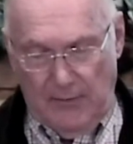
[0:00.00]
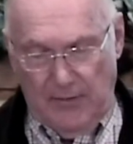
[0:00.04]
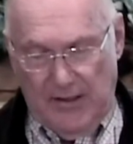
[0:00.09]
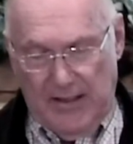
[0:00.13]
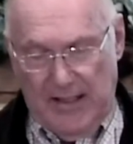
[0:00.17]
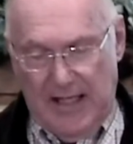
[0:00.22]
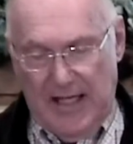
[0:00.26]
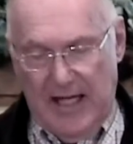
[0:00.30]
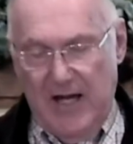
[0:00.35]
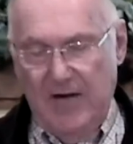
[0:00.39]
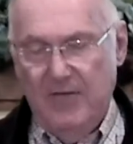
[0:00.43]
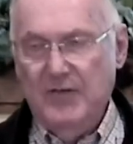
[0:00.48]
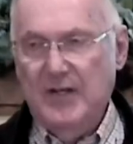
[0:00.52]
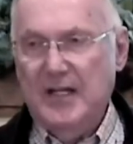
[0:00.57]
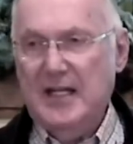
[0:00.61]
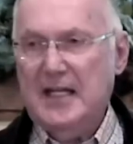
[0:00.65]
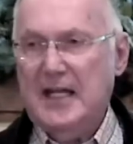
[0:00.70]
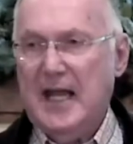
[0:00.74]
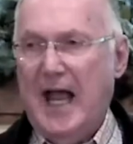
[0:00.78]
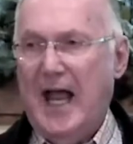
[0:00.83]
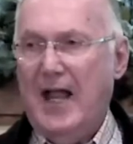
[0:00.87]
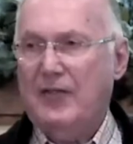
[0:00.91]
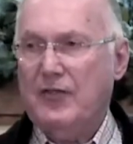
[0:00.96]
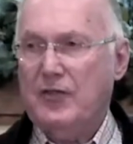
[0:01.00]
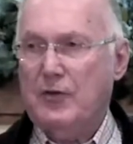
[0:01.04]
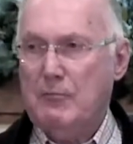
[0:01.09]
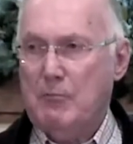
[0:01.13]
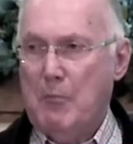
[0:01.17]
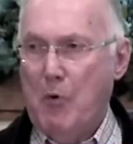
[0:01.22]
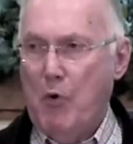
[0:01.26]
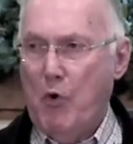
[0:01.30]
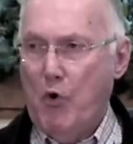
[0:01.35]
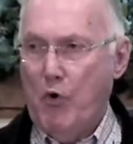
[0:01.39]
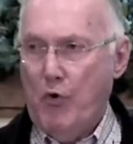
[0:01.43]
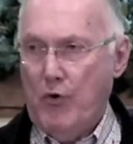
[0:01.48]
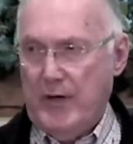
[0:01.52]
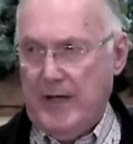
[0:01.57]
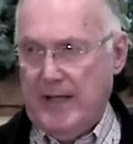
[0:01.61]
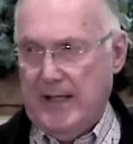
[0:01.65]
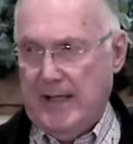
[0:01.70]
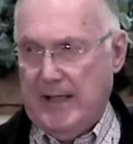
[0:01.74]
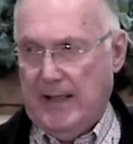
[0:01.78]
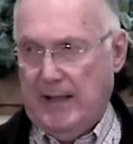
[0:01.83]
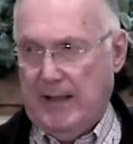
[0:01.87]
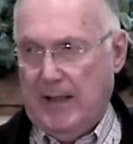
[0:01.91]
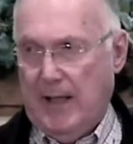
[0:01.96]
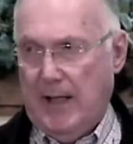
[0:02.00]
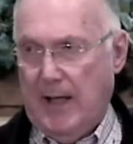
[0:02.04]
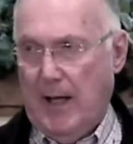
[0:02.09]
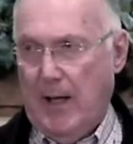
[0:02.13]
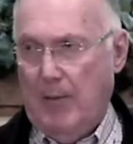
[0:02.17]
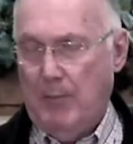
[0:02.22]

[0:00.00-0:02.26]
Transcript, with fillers: The evening and the morning